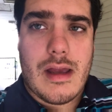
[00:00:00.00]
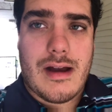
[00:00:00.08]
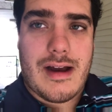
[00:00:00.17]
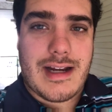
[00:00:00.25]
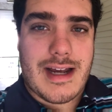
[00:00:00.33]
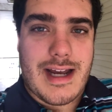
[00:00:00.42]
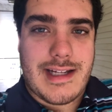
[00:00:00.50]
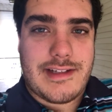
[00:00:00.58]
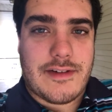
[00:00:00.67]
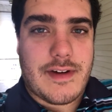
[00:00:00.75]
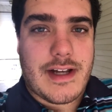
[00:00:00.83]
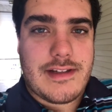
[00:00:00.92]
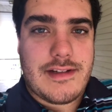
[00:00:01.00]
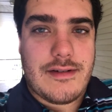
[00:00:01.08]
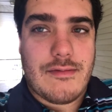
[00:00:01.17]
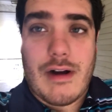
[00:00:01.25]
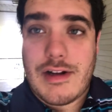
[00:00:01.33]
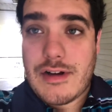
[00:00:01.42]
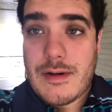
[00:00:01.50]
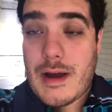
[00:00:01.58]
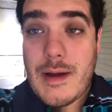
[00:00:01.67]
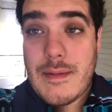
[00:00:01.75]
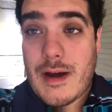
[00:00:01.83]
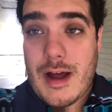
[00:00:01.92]
Alright guys, don't forget to watch all,
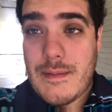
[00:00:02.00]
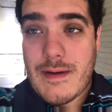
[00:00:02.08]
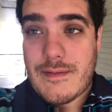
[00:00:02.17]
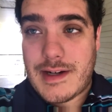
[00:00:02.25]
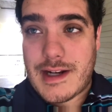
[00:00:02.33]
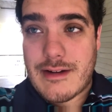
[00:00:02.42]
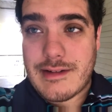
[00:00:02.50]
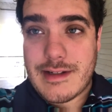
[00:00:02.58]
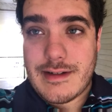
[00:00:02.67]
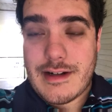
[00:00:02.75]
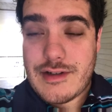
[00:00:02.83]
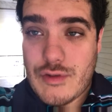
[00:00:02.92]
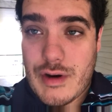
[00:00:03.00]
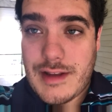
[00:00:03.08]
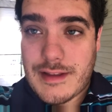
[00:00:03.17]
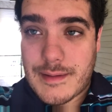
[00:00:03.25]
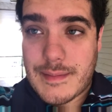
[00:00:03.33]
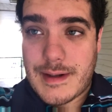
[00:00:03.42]
all, all my videos and enjoy them.